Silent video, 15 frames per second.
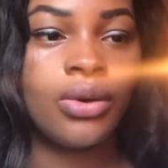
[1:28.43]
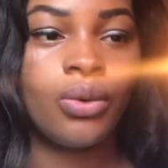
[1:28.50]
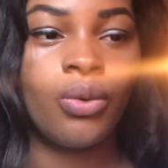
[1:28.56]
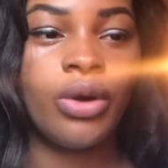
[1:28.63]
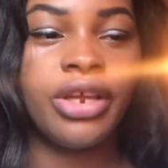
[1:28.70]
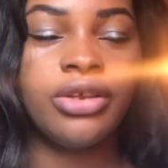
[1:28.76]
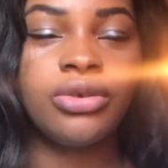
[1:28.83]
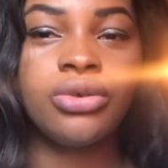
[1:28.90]

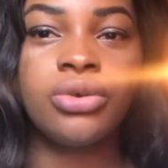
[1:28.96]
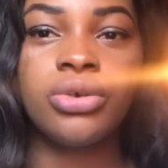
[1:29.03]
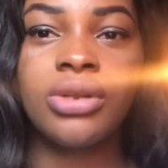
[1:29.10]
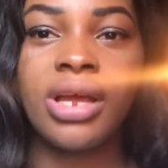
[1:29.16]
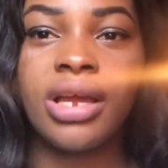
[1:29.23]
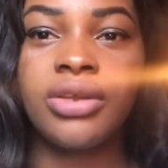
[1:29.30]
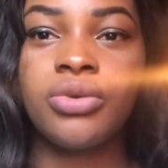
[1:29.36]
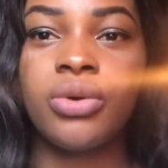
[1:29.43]
when you know
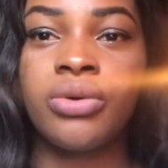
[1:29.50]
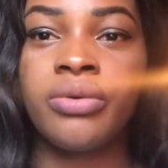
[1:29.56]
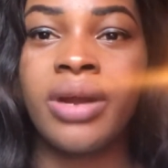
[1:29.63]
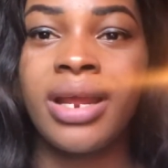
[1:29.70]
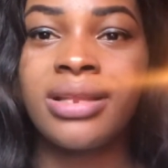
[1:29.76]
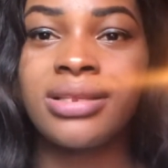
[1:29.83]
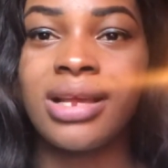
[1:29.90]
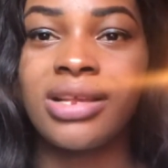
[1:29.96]
that you're
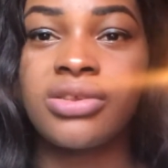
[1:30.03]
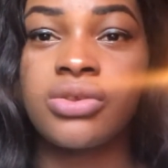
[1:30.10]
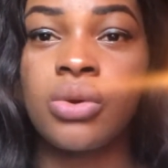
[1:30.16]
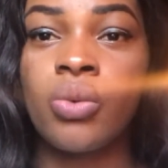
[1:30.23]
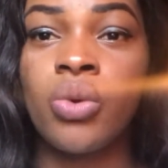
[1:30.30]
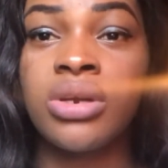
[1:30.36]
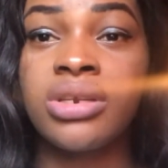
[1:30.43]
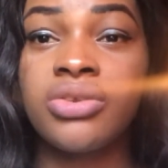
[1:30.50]
right and
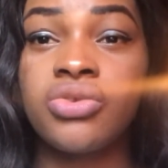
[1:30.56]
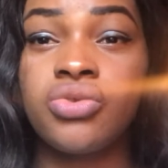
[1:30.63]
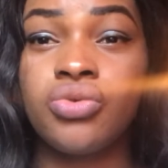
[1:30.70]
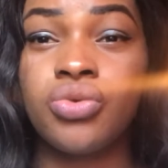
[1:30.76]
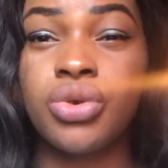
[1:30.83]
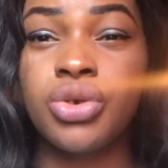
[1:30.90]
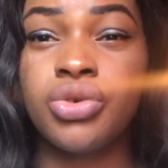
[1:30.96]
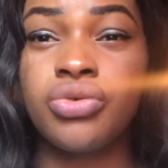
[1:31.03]
someone is
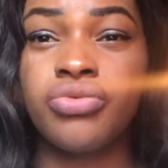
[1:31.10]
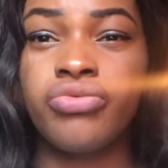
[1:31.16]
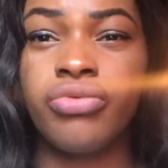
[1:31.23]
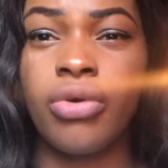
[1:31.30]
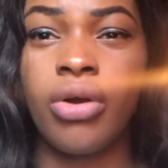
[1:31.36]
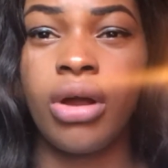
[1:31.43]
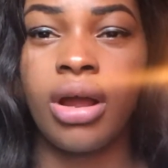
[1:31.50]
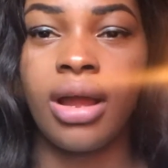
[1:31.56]
doing you
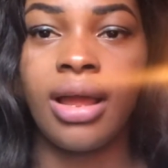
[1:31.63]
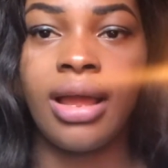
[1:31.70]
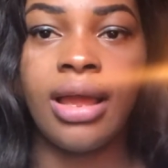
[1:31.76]
wrong.